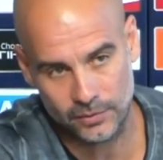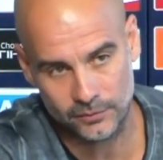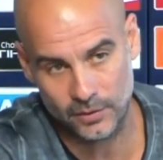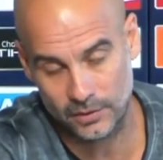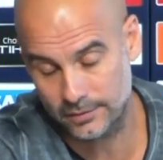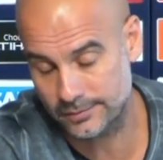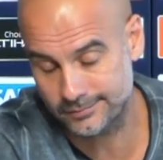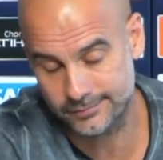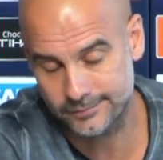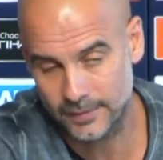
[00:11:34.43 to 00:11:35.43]
If don't,
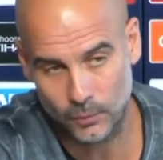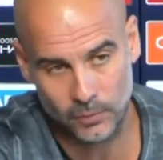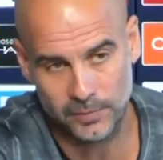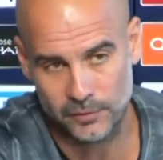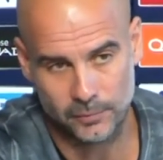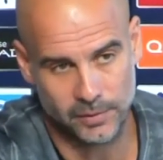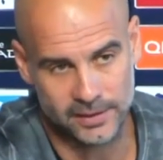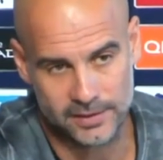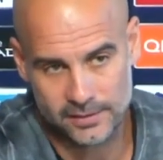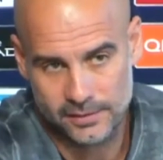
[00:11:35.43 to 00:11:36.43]
I will be
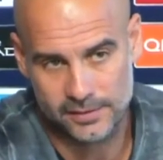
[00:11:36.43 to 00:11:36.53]
replaced.